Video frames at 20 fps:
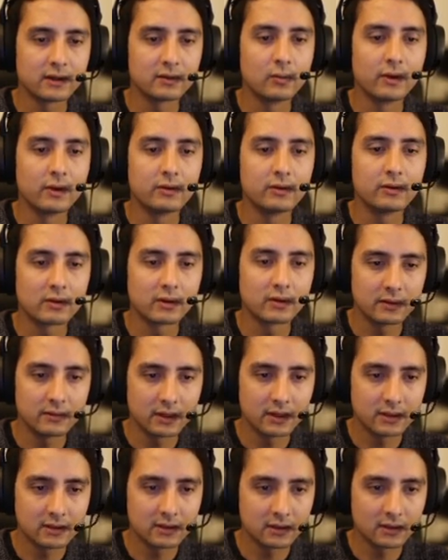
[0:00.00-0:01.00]
you're
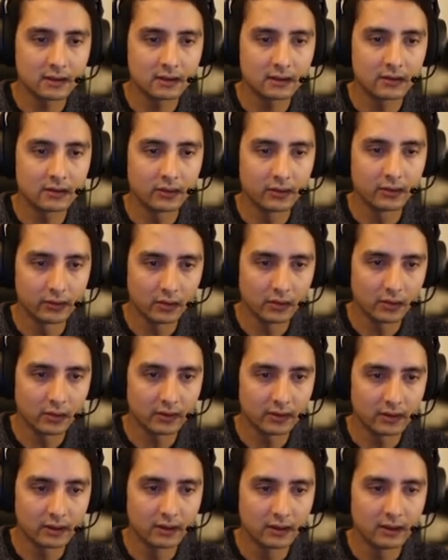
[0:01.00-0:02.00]
animating a dog,
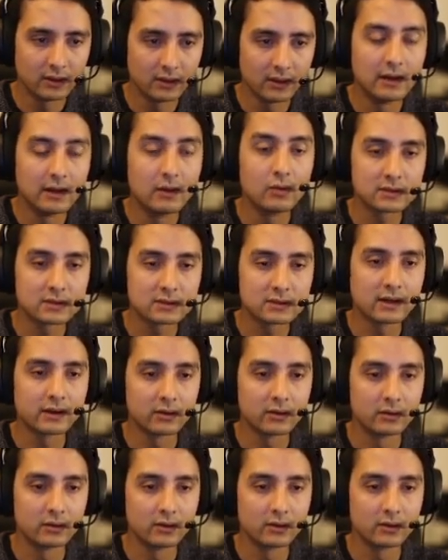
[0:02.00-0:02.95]
it looks like a dog.